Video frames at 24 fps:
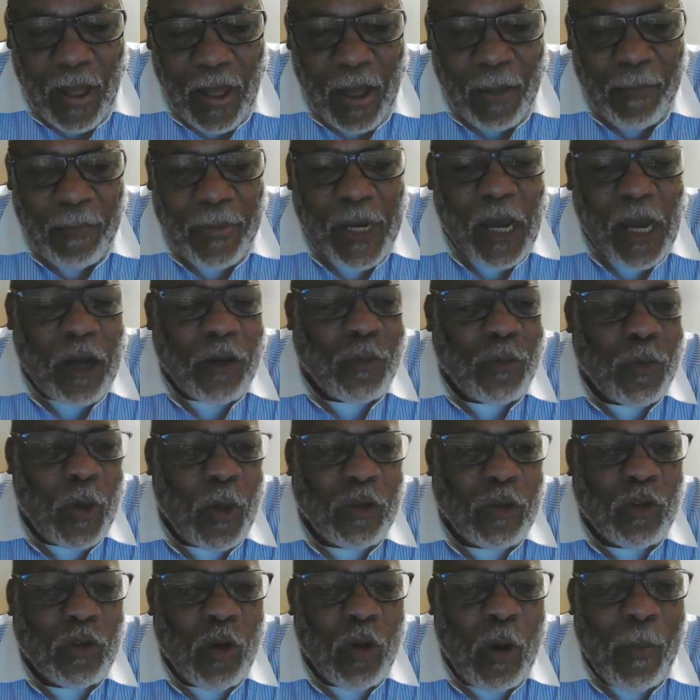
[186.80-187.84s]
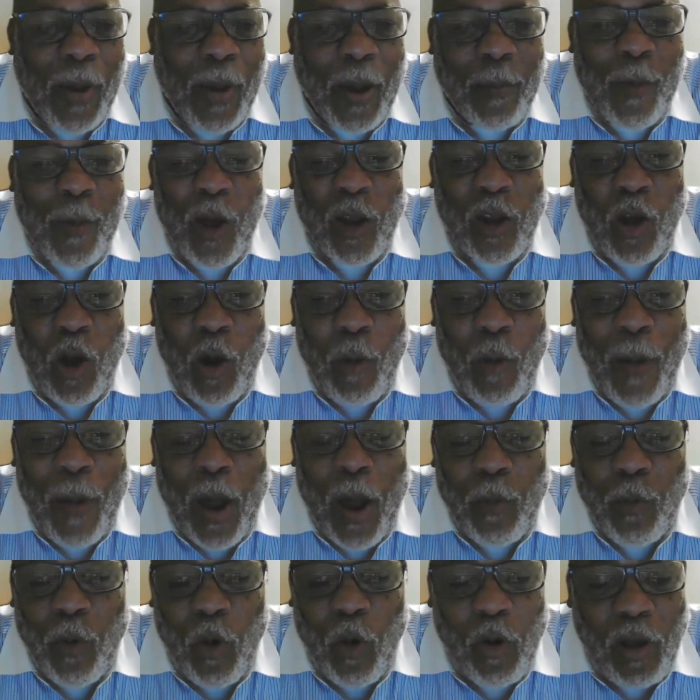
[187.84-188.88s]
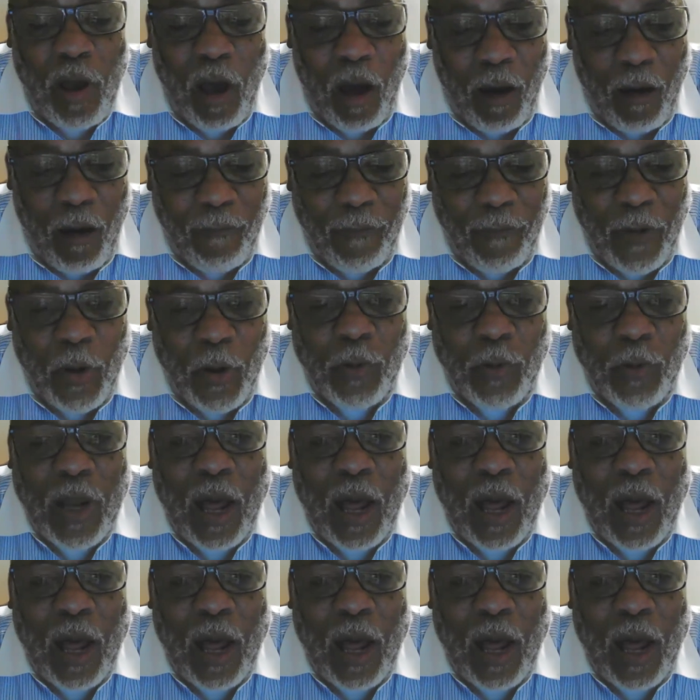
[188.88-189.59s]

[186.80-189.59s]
because we're on Zoom, I'm going to go by roll call vote.